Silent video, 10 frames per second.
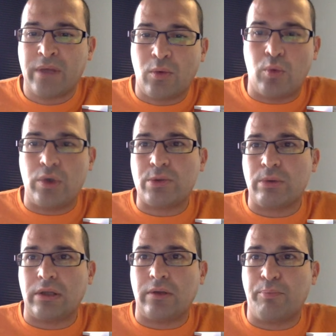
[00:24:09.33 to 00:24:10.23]
which
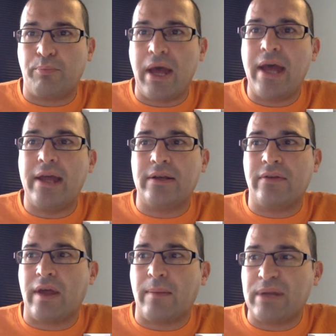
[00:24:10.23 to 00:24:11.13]
will
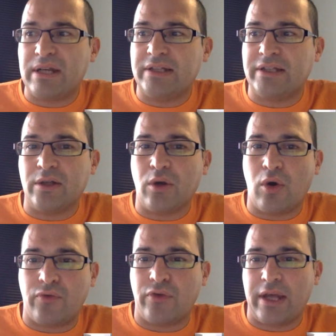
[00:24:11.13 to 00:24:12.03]
ban the ability
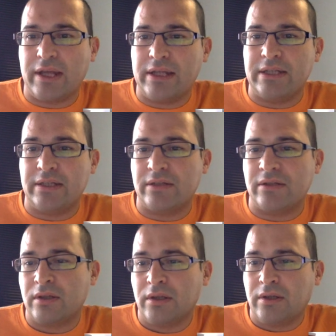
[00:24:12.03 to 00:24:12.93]
of adding
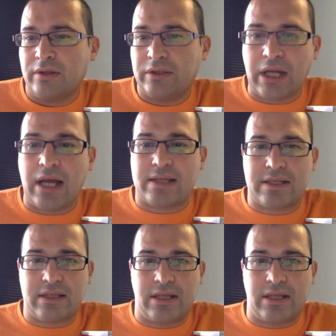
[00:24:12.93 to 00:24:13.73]
tasks